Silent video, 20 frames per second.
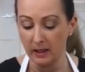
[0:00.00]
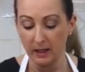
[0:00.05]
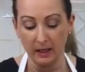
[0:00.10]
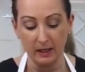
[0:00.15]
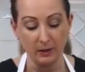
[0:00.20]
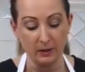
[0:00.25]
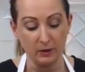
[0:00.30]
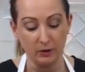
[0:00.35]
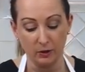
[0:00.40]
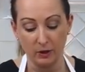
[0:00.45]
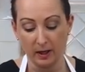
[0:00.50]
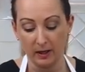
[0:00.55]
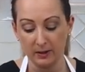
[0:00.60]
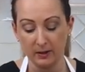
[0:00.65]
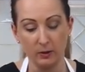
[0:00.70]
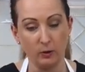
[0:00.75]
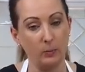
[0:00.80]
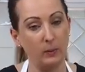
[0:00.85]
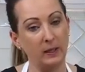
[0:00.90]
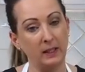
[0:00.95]
is
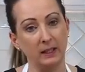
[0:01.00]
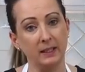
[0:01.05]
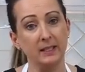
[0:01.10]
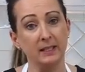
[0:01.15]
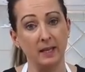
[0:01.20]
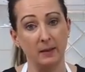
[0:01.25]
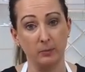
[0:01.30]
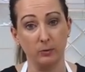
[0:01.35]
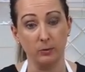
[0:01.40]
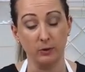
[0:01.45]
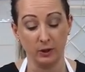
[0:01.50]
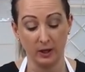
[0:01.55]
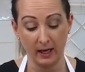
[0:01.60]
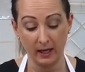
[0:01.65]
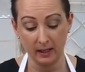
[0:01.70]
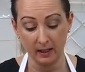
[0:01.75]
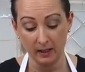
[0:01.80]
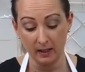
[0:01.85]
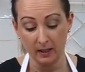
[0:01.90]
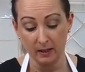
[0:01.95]
just quickly double
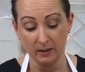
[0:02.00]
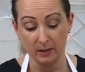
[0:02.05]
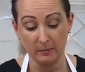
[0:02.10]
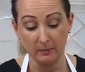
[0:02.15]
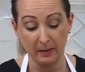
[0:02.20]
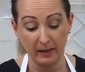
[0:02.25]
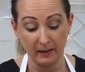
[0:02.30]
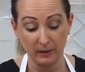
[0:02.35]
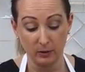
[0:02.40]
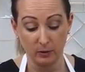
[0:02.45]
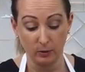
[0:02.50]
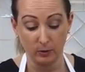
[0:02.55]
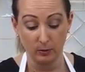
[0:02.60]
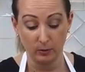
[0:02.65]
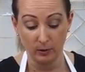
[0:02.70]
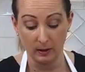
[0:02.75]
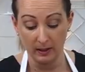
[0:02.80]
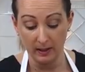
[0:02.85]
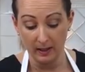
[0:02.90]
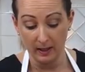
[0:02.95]
check to make
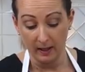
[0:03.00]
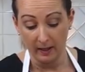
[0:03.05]
sure